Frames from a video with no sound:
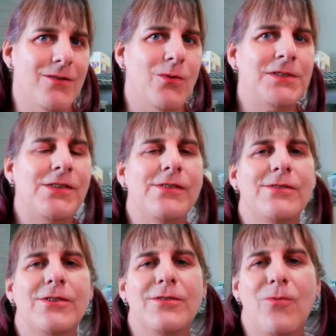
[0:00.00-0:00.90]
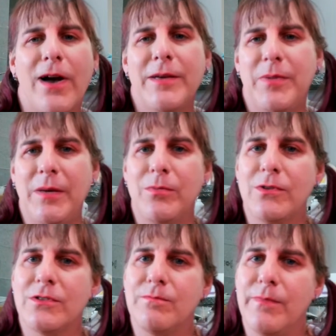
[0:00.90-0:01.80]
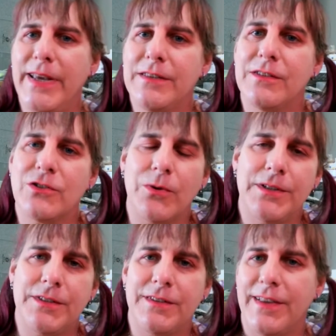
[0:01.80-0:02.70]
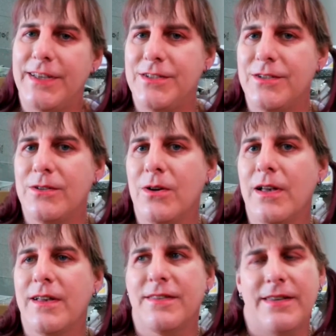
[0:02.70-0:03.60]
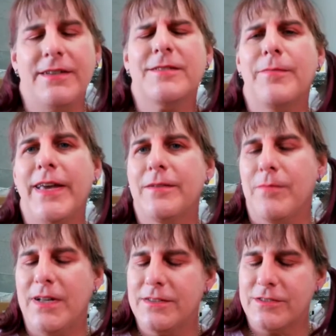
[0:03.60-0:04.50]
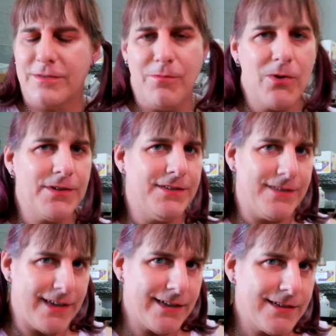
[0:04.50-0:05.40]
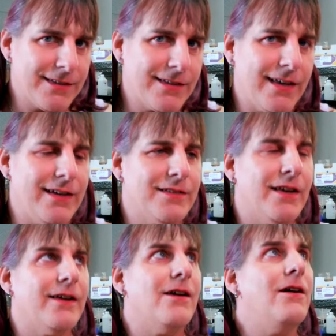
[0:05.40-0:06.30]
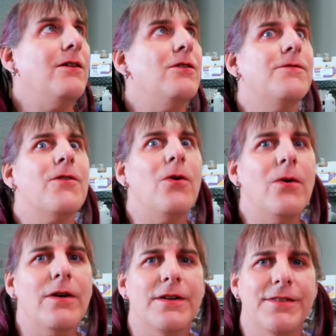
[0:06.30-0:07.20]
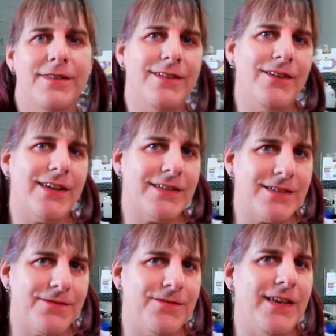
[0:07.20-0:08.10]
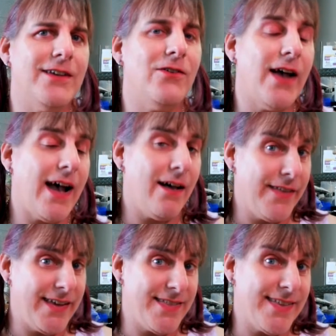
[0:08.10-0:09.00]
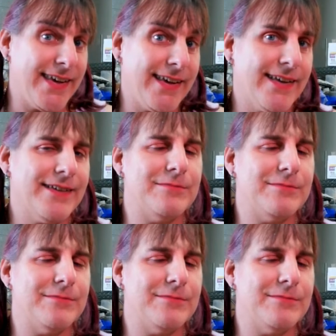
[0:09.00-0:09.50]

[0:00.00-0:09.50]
Once you learn why people make the choices they do, things make much more sense. And it's like, oh, of course. And you get to feel how they think.